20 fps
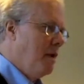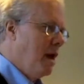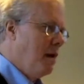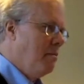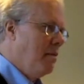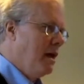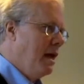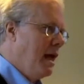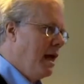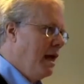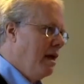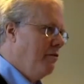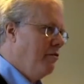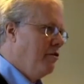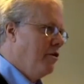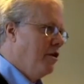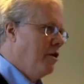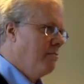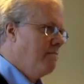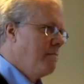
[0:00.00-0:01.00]
in my
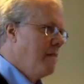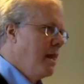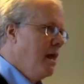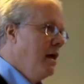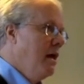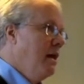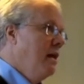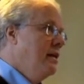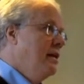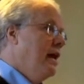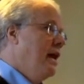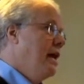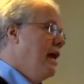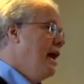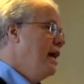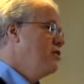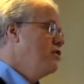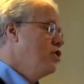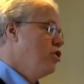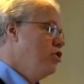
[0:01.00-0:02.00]
behavior. Now,
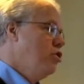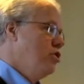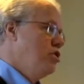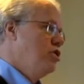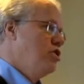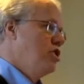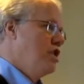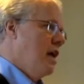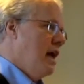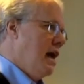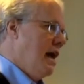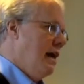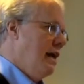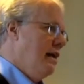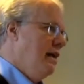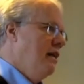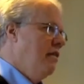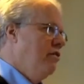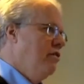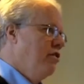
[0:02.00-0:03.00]
it has a good
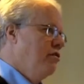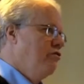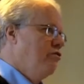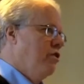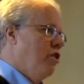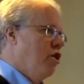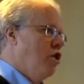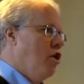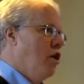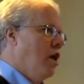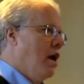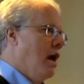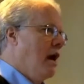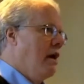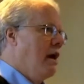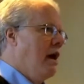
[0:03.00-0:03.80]
side in this regard.